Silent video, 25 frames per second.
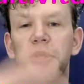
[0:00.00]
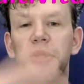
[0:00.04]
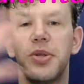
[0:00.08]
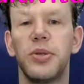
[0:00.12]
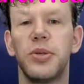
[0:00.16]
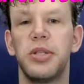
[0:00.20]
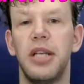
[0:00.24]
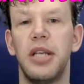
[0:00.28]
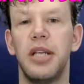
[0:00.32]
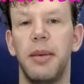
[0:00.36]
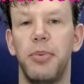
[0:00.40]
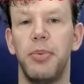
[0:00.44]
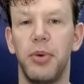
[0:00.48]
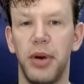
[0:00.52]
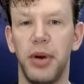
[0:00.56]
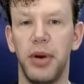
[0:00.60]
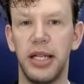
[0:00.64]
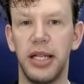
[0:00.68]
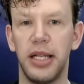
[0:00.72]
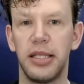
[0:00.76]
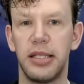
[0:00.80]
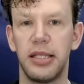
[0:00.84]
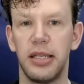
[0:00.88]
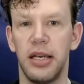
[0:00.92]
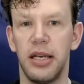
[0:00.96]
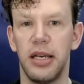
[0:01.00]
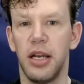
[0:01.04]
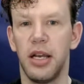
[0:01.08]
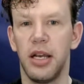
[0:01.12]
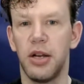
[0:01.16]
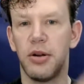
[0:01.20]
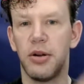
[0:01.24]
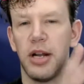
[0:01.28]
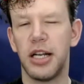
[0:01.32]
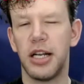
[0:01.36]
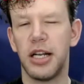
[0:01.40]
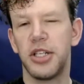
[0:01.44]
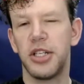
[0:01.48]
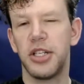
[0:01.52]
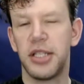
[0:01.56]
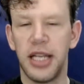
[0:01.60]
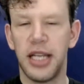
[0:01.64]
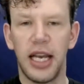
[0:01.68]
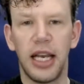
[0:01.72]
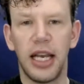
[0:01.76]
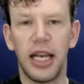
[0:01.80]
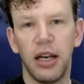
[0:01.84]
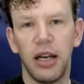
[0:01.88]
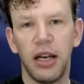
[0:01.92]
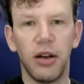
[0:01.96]
separates. You're not just
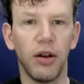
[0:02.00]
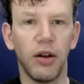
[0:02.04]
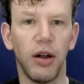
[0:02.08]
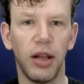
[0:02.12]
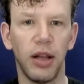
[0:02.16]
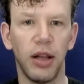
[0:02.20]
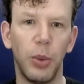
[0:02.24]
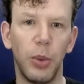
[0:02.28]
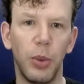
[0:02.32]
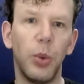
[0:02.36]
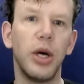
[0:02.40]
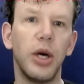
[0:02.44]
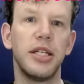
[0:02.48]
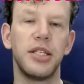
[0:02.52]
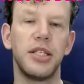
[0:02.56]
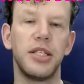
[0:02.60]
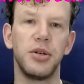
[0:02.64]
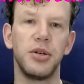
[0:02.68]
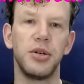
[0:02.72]
taking it all at once,